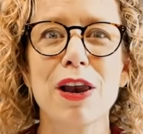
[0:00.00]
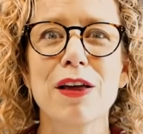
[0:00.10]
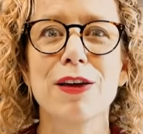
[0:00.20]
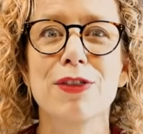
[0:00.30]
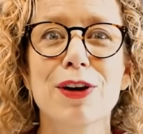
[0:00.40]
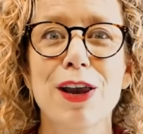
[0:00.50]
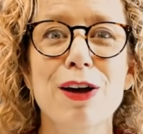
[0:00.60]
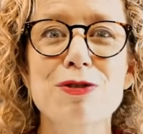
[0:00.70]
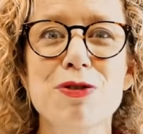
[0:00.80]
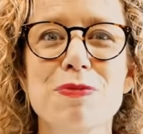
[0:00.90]
in the
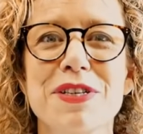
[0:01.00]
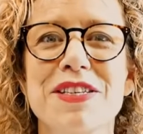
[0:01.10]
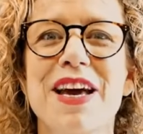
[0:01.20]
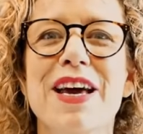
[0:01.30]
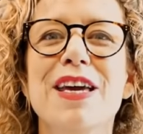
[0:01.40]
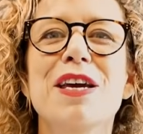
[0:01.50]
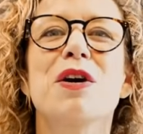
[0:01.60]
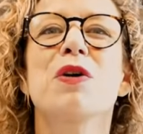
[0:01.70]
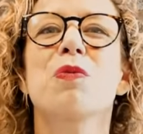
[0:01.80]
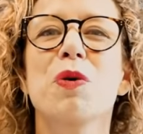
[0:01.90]
classroom today
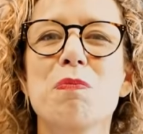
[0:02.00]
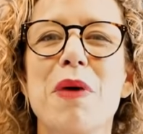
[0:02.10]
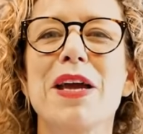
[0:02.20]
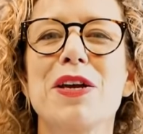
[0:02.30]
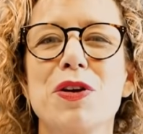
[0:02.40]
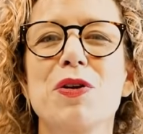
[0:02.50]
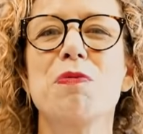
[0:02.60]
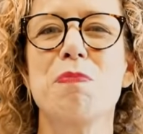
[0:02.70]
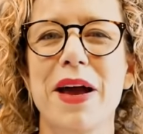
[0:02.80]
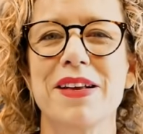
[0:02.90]
will make you
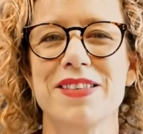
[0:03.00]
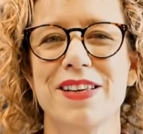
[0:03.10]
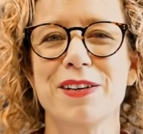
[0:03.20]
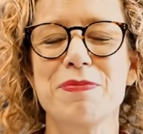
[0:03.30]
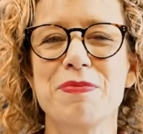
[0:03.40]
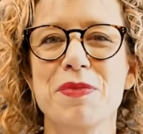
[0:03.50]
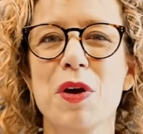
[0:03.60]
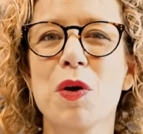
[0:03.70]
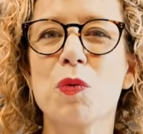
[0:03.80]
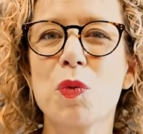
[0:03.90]
better.
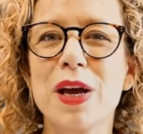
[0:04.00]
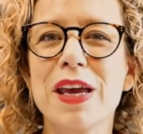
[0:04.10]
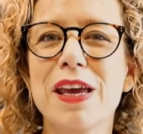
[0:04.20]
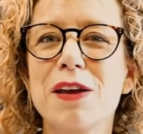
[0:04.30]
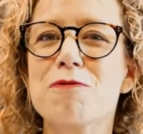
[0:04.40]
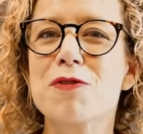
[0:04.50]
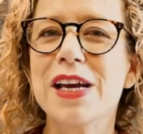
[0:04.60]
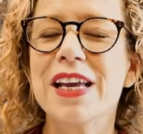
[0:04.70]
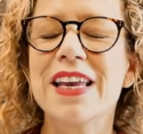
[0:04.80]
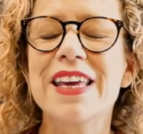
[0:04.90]
We
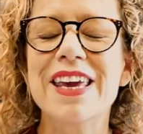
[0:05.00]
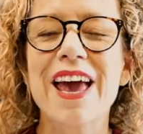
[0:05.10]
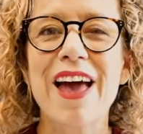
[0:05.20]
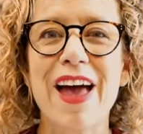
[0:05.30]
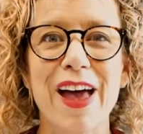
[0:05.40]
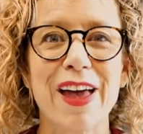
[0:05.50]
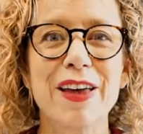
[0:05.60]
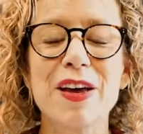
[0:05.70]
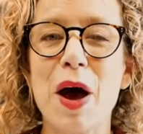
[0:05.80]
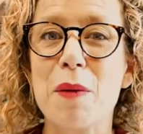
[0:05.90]
really care
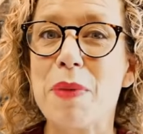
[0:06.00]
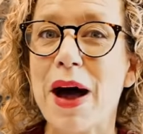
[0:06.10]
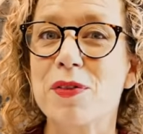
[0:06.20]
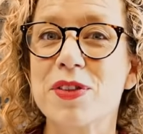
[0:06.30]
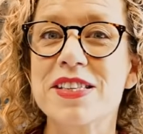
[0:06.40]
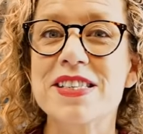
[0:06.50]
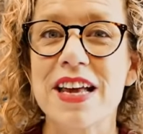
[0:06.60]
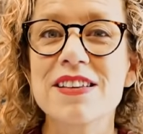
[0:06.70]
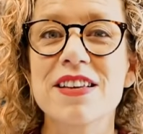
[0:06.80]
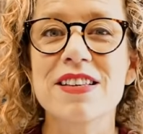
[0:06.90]
about the
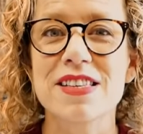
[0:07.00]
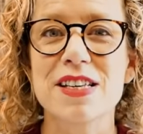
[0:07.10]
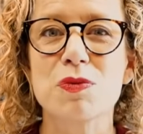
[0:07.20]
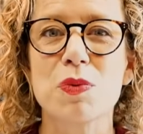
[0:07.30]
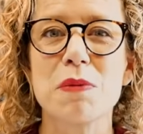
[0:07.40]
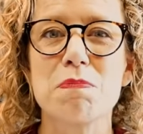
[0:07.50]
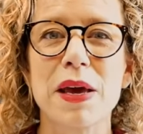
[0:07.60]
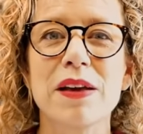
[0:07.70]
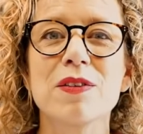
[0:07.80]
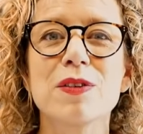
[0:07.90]
sentences we
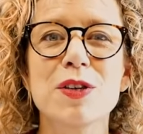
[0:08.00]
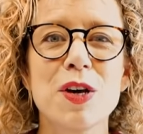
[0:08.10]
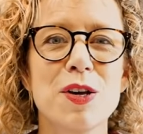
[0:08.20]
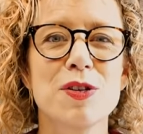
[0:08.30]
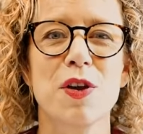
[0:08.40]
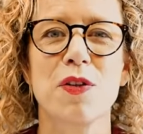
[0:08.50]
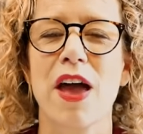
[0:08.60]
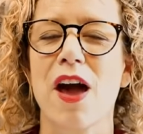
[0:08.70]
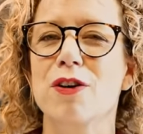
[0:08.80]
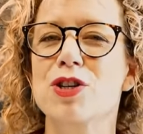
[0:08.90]
build so they
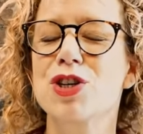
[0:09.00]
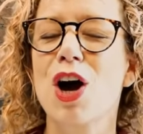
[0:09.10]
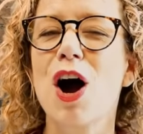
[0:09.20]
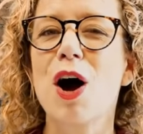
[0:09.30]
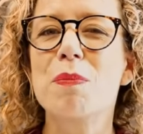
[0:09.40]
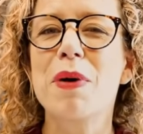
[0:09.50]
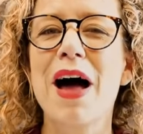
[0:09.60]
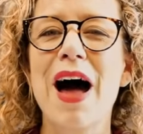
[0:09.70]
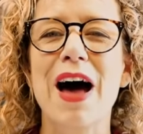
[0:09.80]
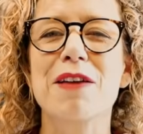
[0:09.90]
are sharp
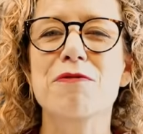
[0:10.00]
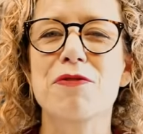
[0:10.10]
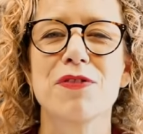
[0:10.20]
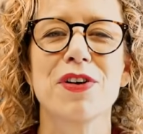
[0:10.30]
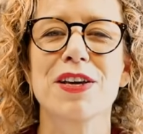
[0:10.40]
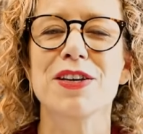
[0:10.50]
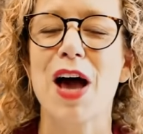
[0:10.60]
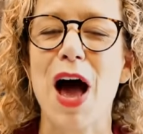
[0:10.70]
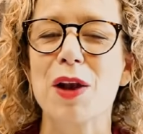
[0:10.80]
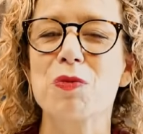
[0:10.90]
and vivid
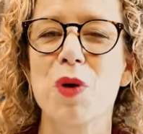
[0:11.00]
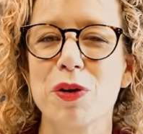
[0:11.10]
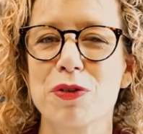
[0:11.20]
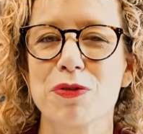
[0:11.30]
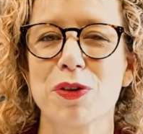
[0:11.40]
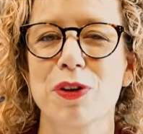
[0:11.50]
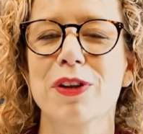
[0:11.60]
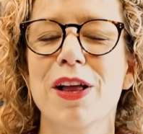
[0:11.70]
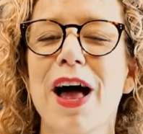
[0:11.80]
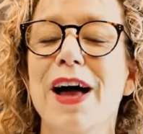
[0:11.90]
and wonderful.
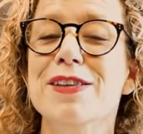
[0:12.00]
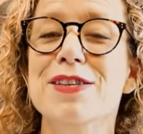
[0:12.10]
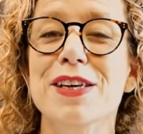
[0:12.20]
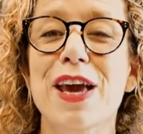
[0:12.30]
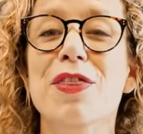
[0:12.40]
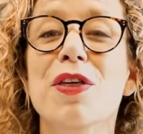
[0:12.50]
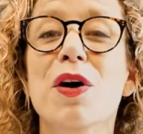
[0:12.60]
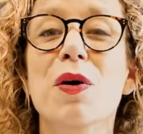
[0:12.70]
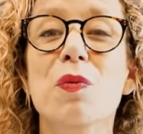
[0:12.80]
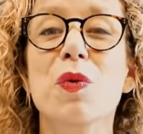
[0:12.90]
And together
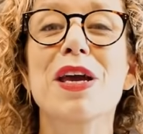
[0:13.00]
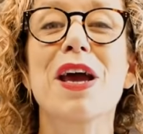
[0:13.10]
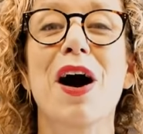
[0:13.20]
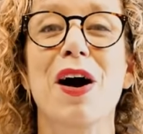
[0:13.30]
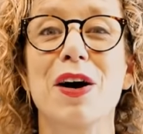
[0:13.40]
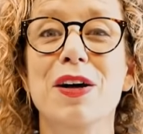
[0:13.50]
we are